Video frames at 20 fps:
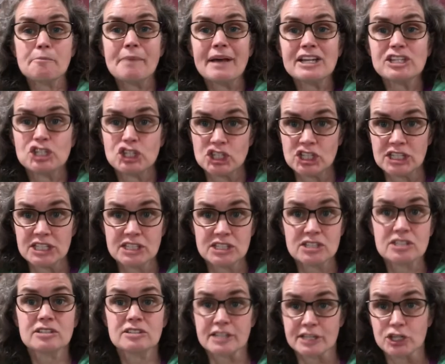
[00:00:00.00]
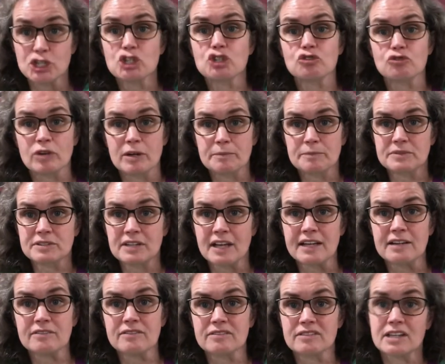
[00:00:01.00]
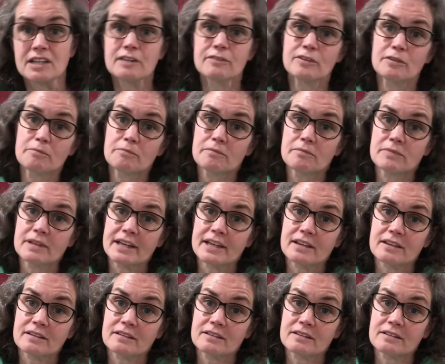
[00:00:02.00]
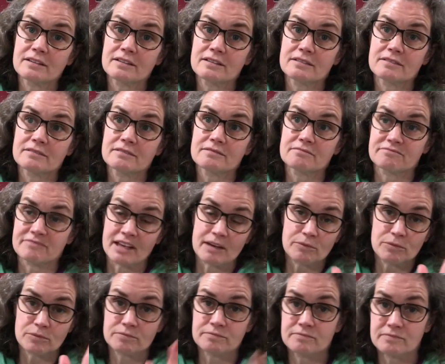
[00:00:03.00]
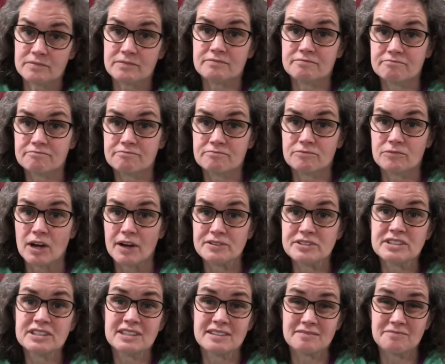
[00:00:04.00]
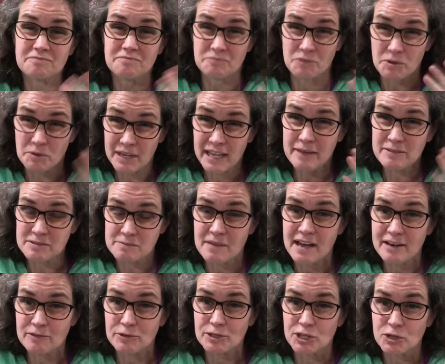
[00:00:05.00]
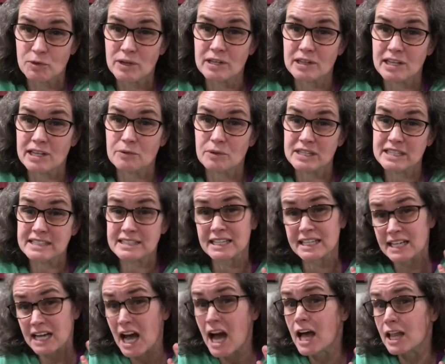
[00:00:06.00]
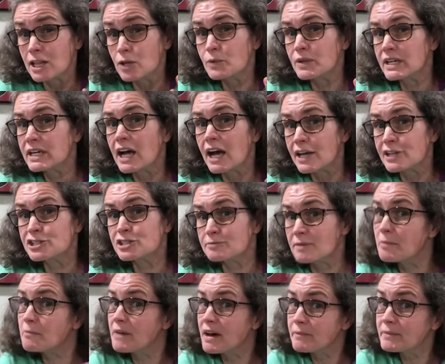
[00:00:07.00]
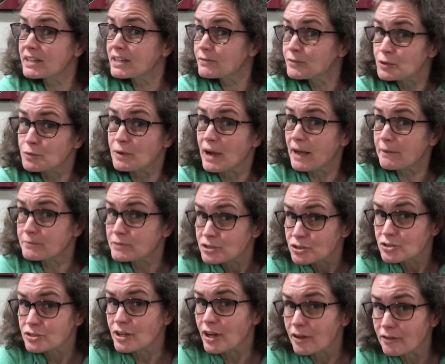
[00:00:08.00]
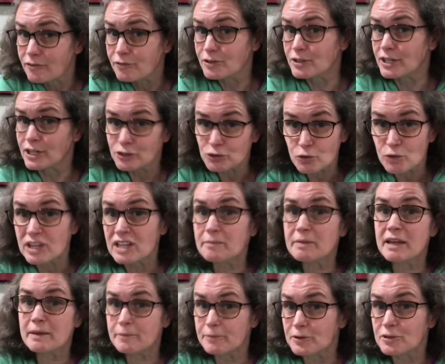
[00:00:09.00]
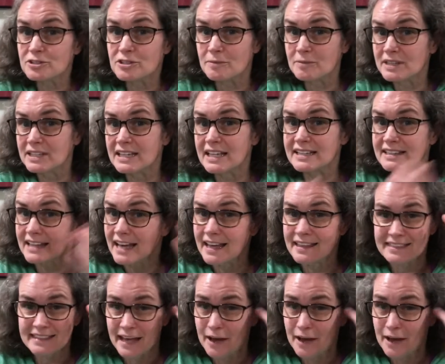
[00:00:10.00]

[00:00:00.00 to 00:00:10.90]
like bed sheets, like strips. Kind of think of them like, yeah. What came to mind really quickly was like a Halloween costume. A mummy, if you wrapped yourself with like toilet paper or something like that.